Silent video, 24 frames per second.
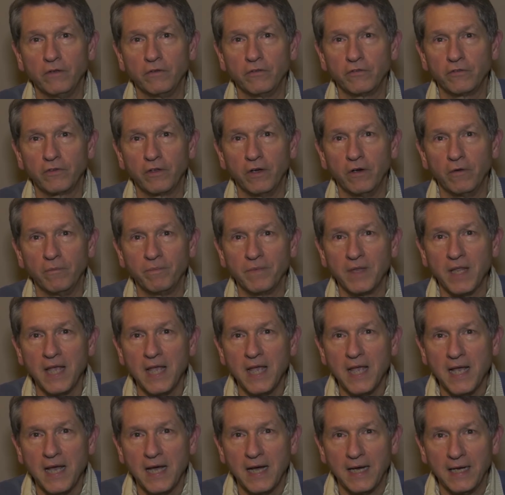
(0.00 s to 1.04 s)
So
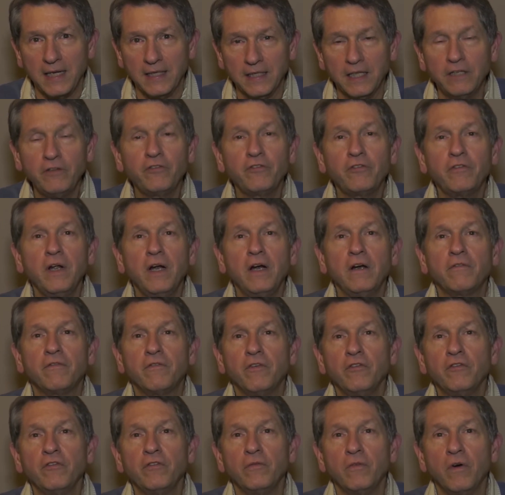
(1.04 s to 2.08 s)
let's start
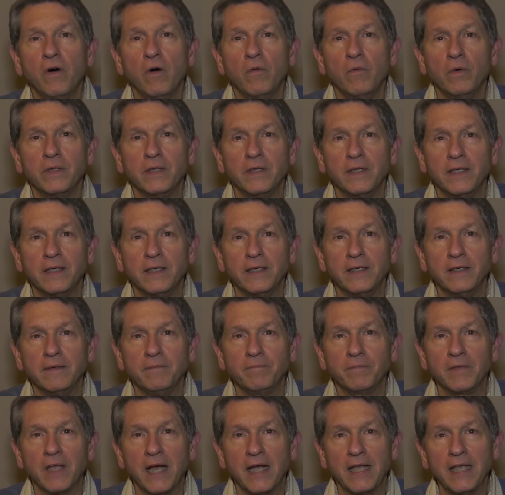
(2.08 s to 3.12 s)
first of all with
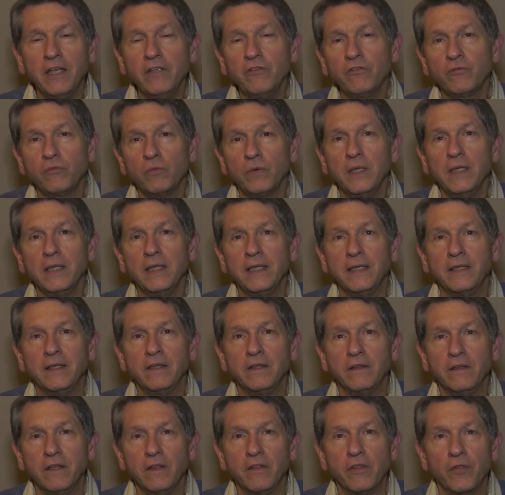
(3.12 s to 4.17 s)
I guess really
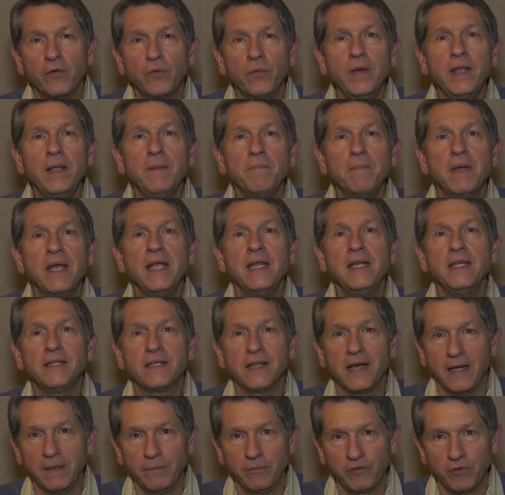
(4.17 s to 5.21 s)
the three main
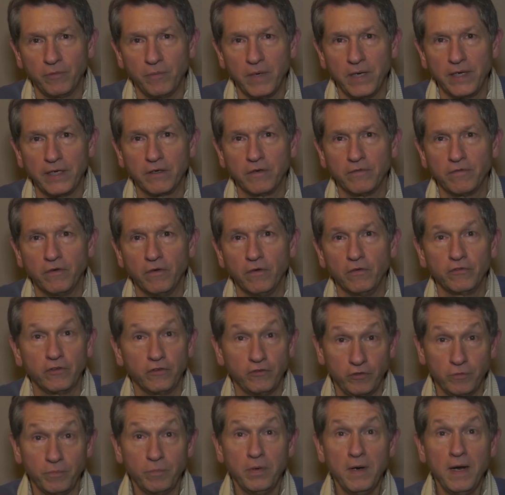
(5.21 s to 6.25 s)
types of microphones
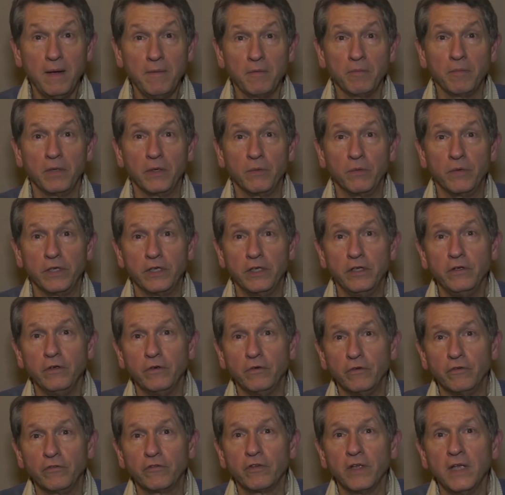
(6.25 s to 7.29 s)
that you probably would
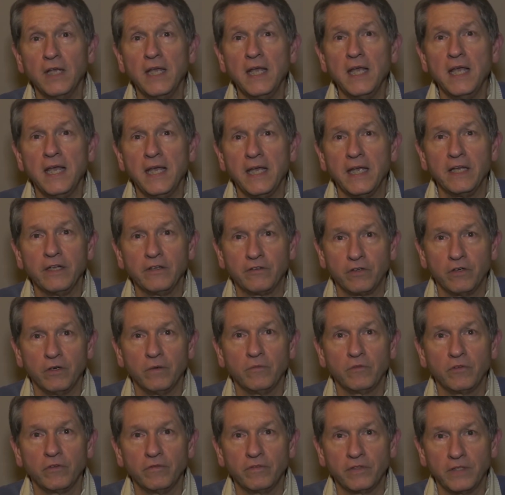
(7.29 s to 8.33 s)
use in
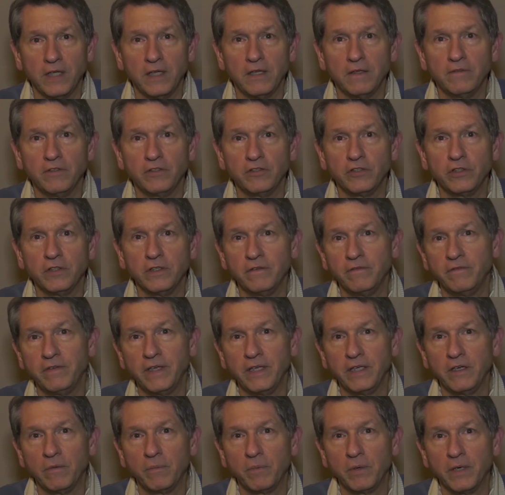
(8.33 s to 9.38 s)
terms of television and
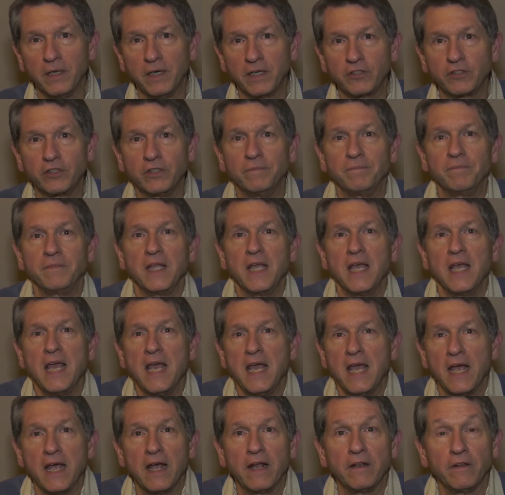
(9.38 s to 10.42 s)
video production.
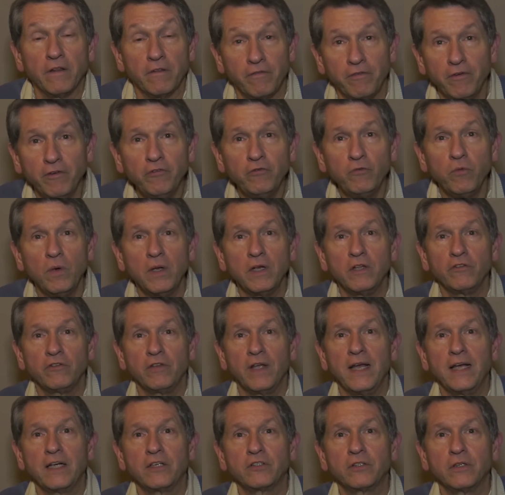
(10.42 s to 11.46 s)
And the first one is
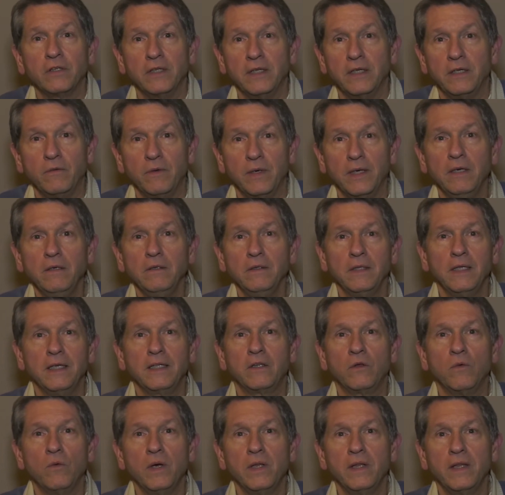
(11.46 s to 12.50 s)
actually, well, like
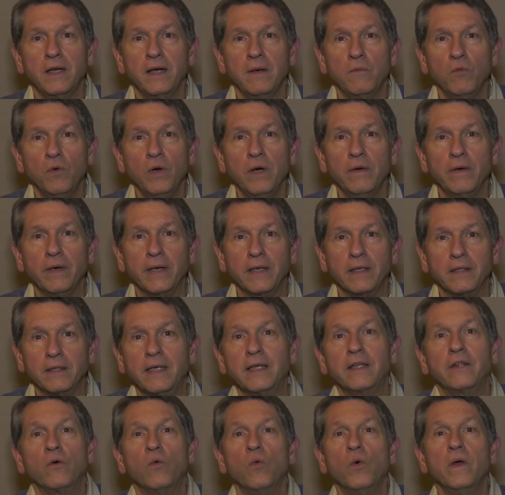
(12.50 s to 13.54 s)
the one that I'm wearing,
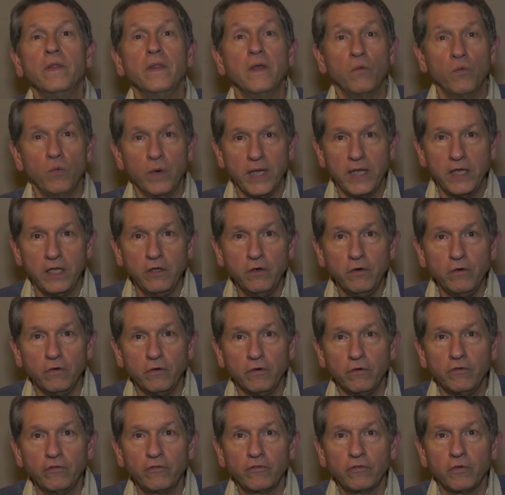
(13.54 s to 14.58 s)
like the one that we
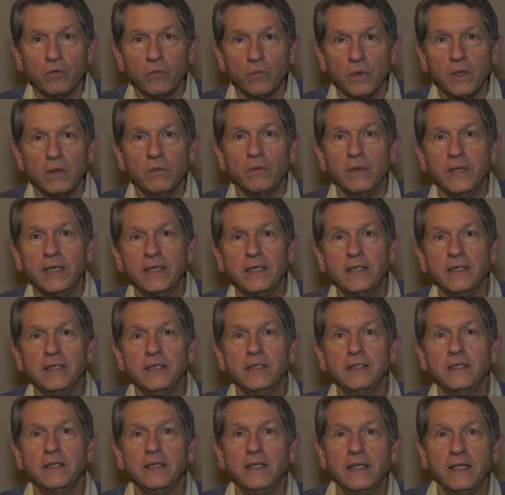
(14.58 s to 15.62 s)
used when we
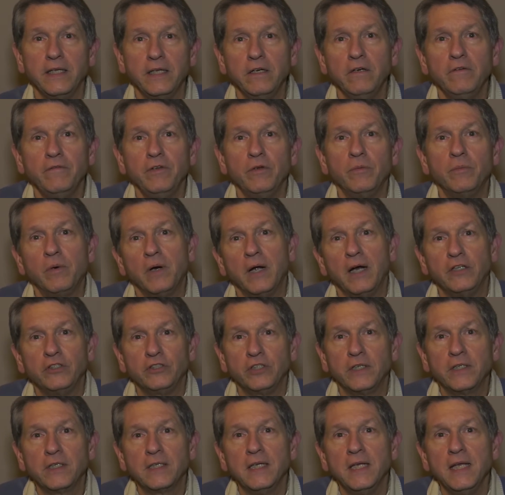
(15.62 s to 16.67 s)
did the interview
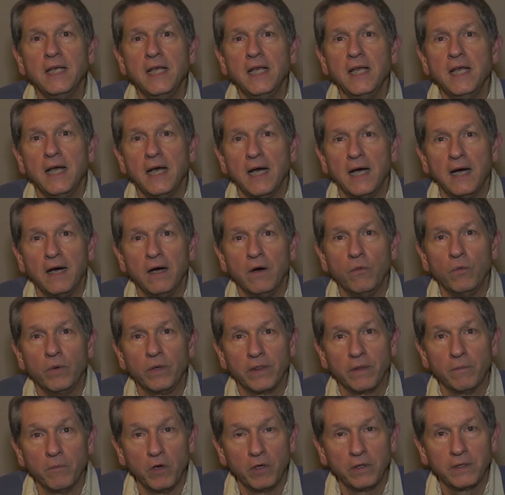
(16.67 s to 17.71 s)
project
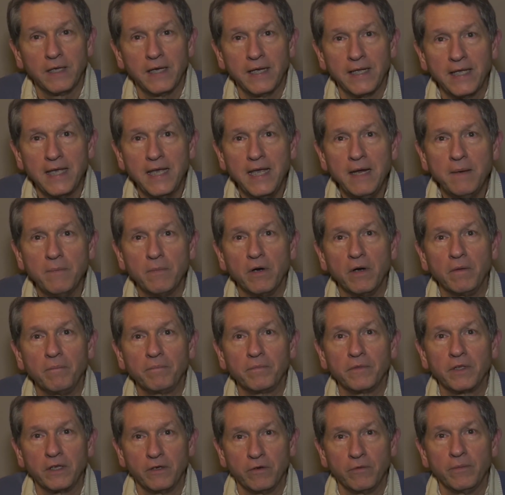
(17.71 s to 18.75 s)
with the multi-camera.
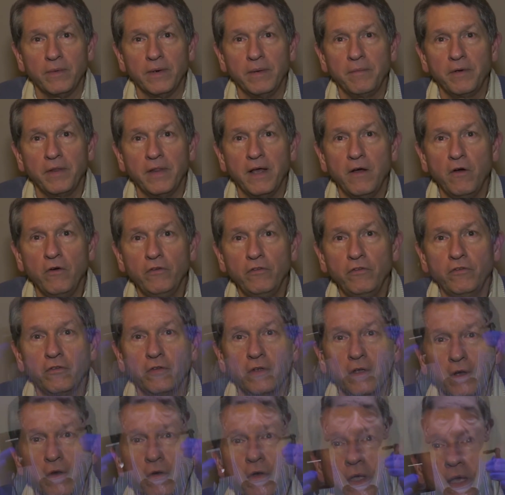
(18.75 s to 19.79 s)
You remember those?
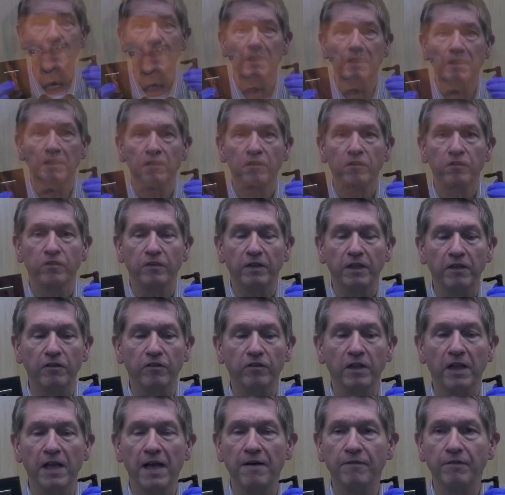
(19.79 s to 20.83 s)
Okay, those
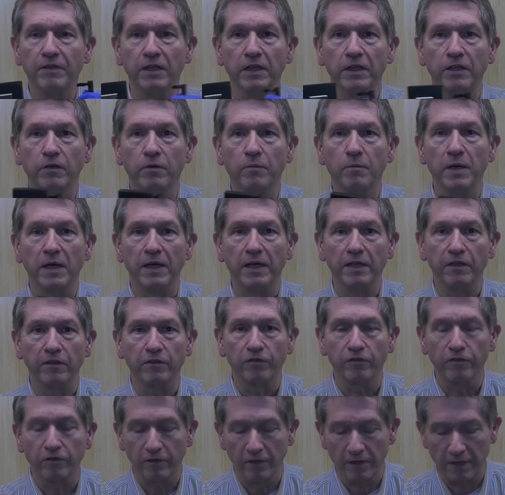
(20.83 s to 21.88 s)
are the
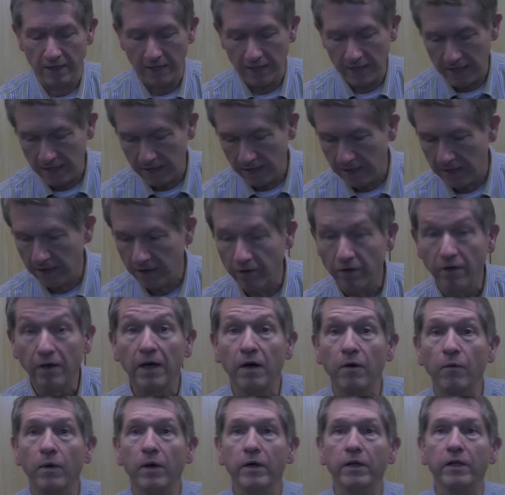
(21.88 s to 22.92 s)
lavalier
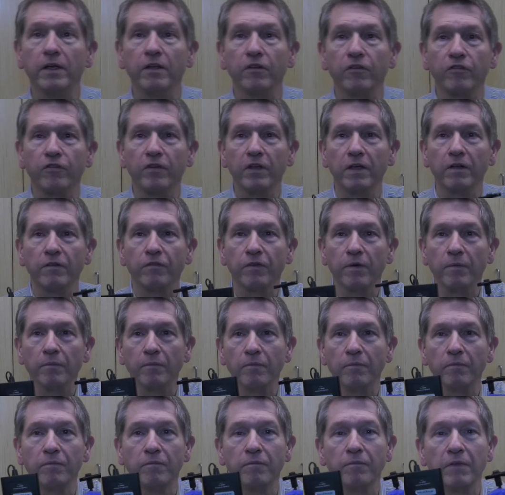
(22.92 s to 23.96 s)
mics, the
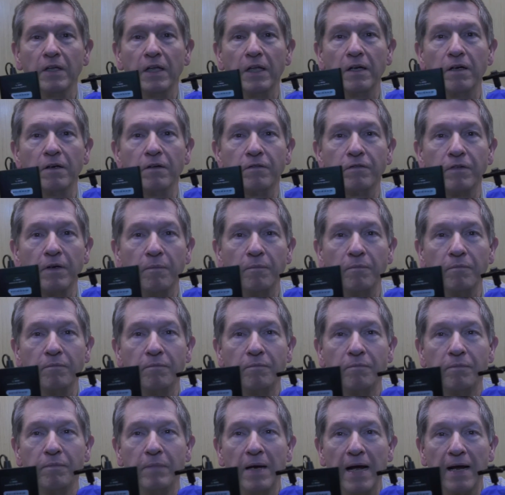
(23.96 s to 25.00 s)
mics that are worn,
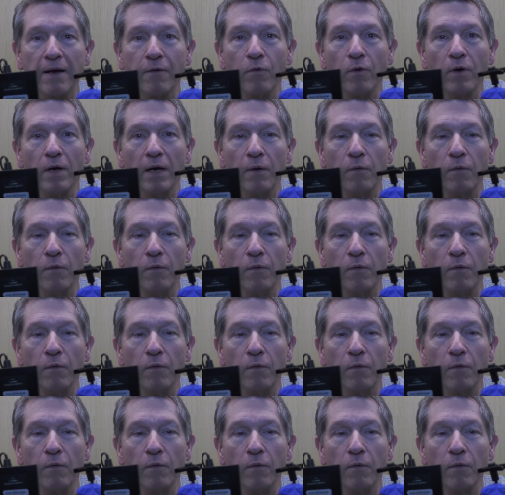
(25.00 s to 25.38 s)
okay?